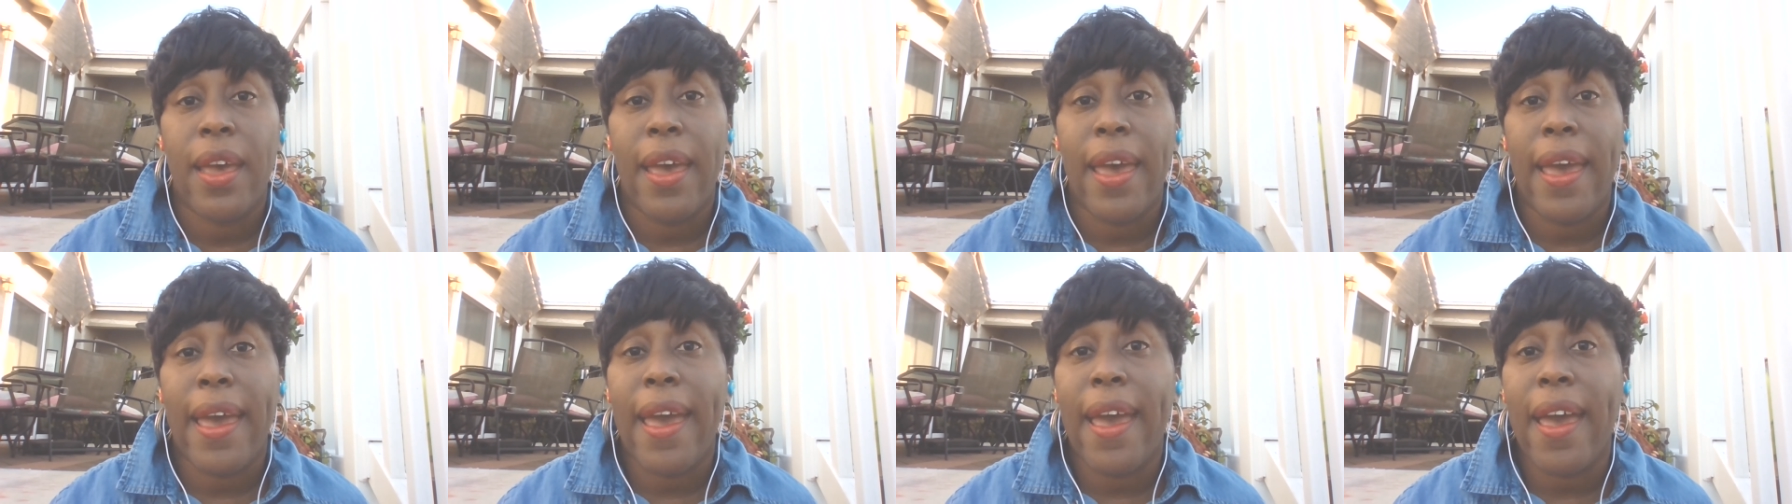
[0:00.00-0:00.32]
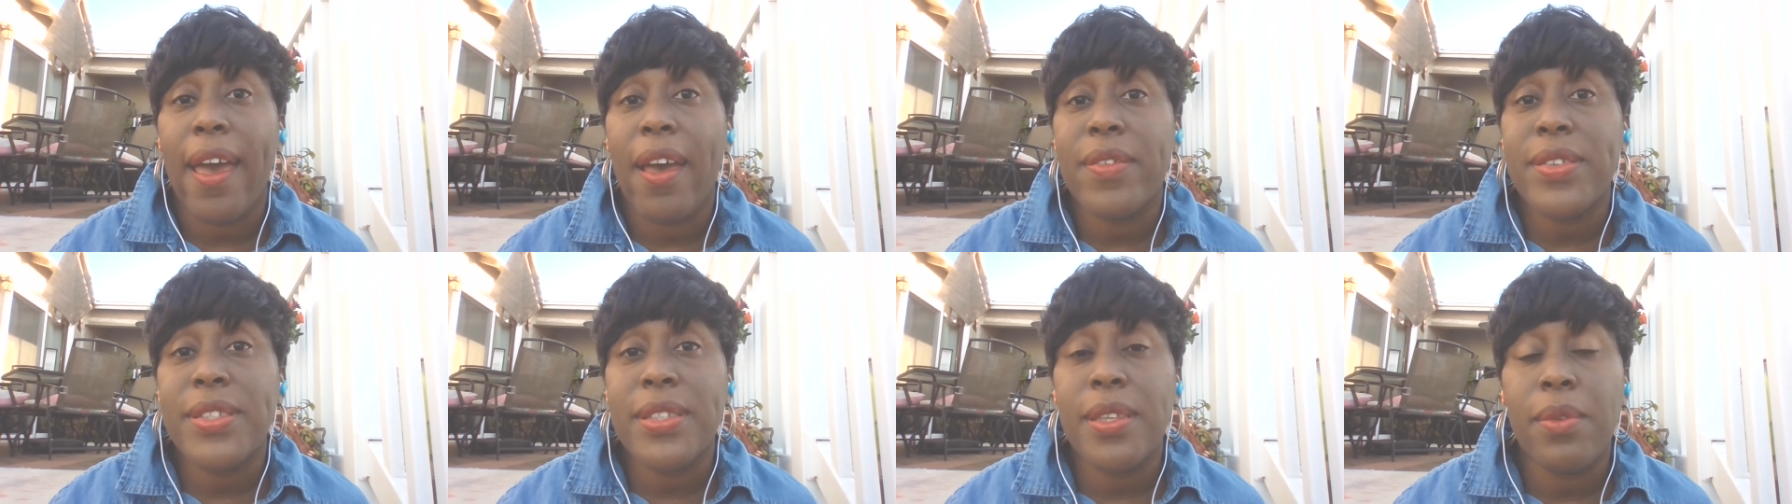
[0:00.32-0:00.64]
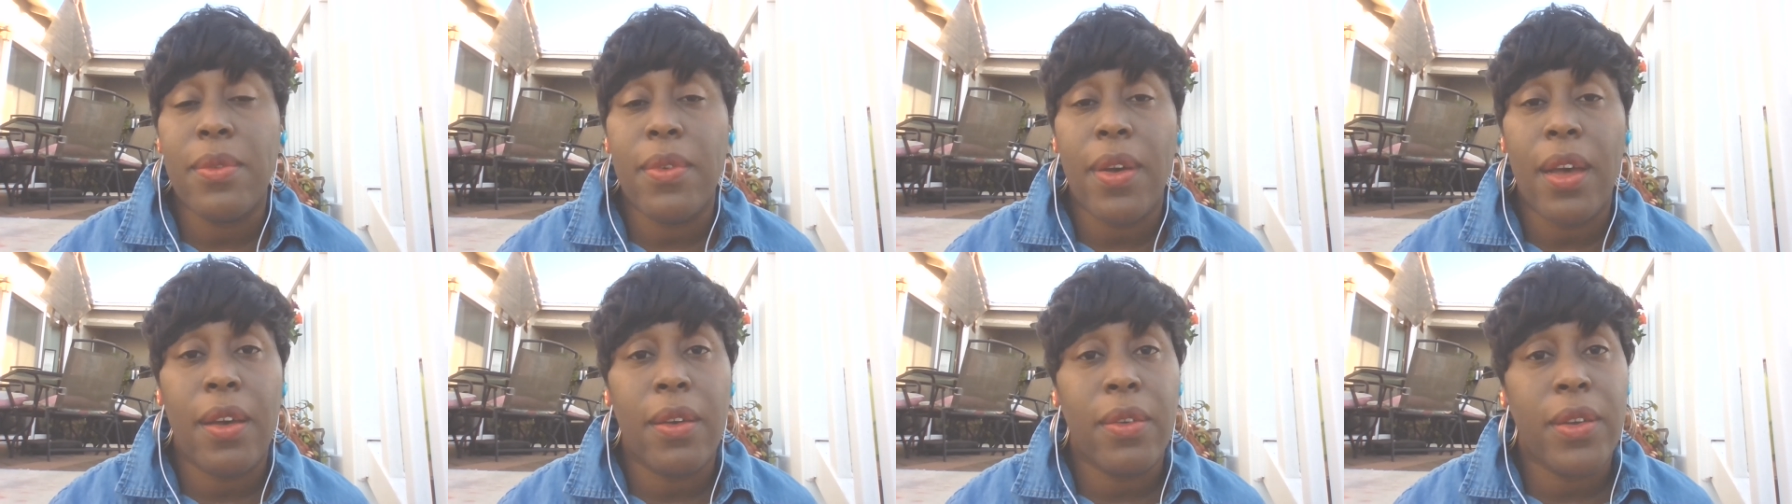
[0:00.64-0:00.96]
have
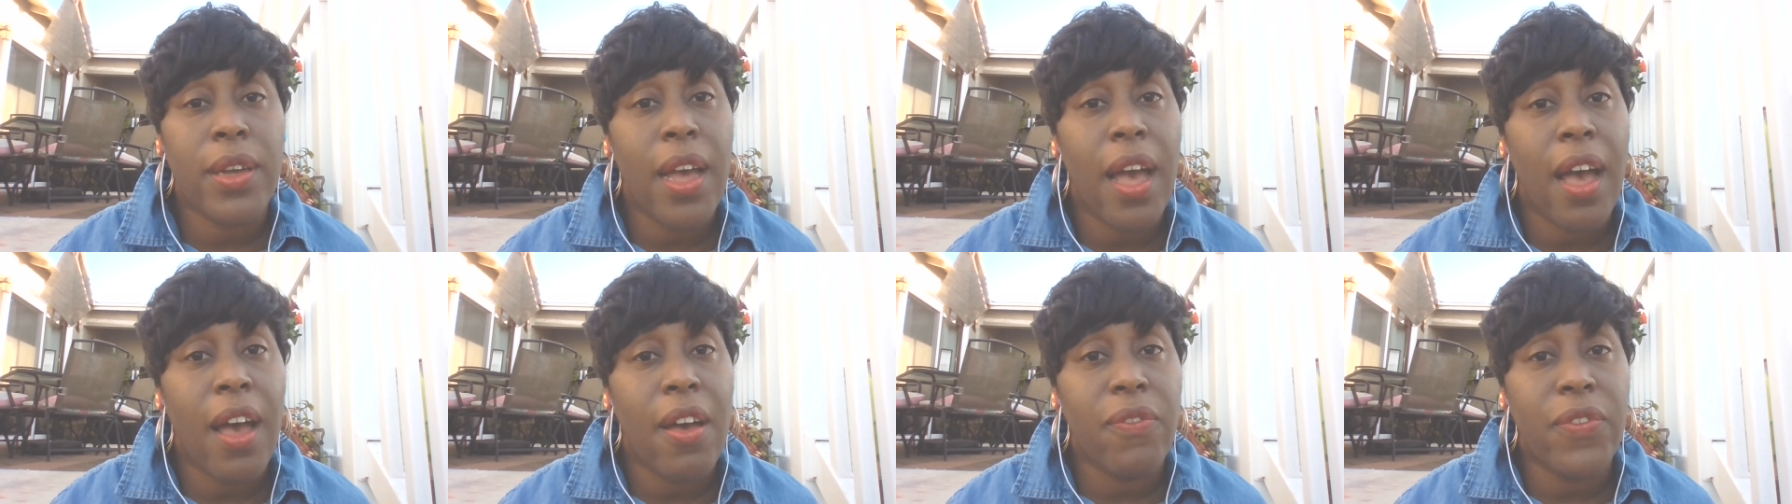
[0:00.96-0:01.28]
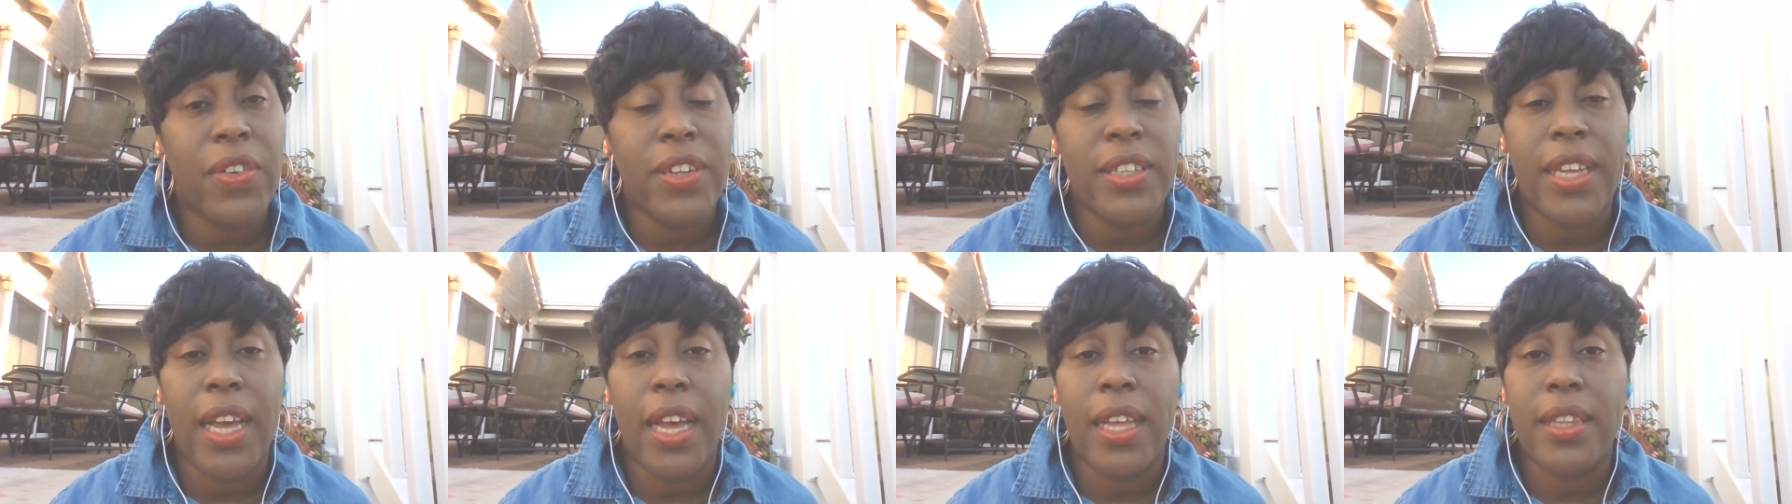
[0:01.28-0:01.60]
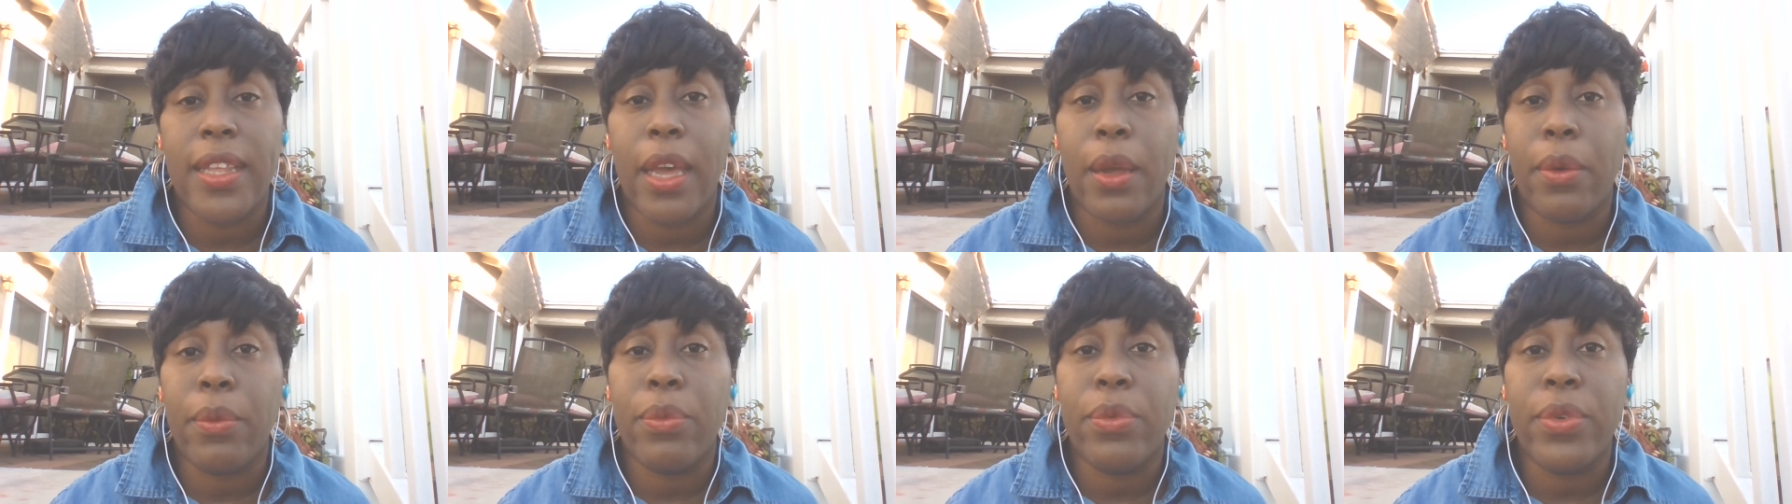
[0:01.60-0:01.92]
a confidant
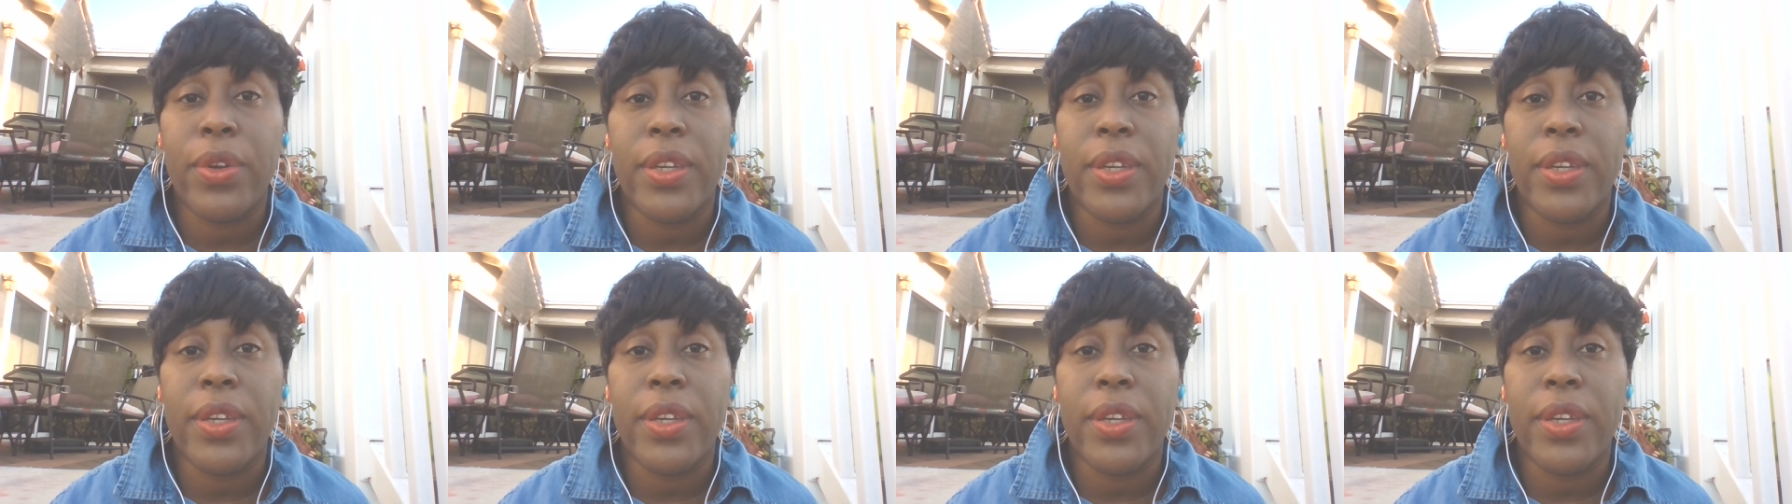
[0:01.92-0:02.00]
that